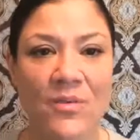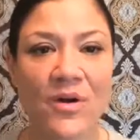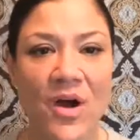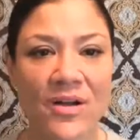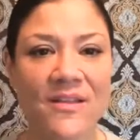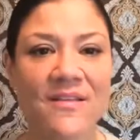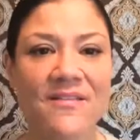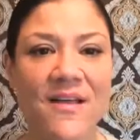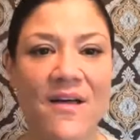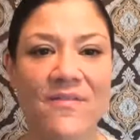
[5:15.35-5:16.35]
regardless
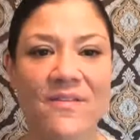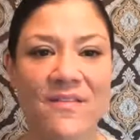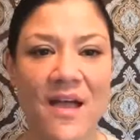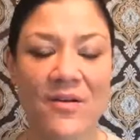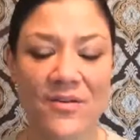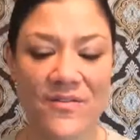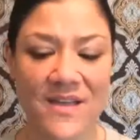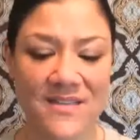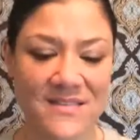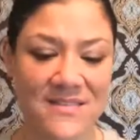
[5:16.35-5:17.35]
of the
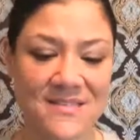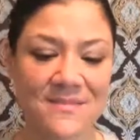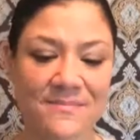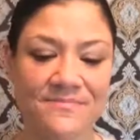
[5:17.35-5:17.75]
sacrifices.